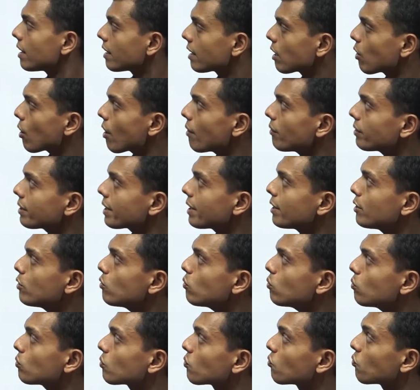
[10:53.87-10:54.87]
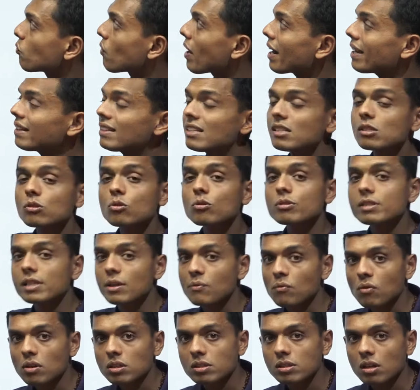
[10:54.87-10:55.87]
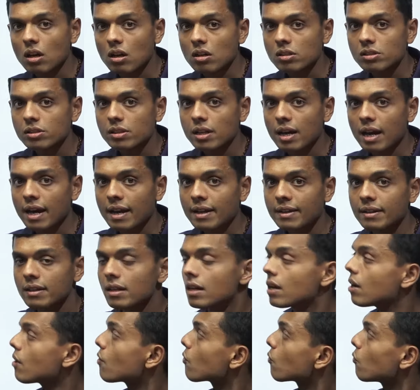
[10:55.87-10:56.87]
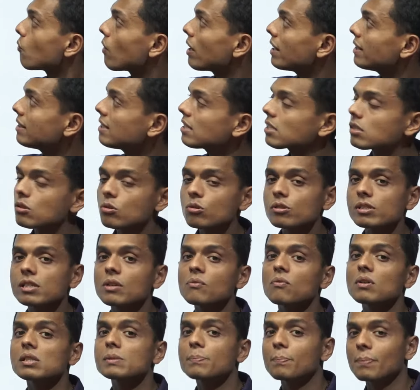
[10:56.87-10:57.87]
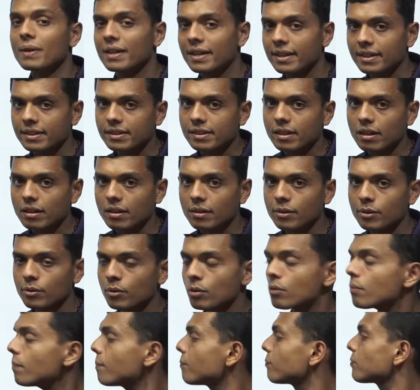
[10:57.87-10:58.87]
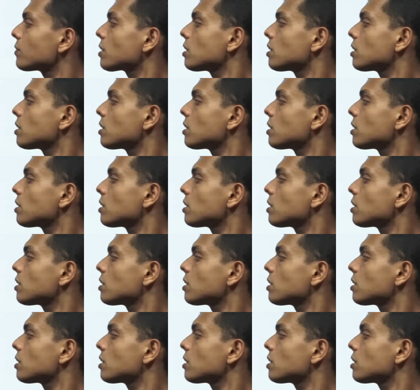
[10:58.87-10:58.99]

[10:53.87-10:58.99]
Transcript: Now I will tell you why this question was asked and why this question was predicted, you know.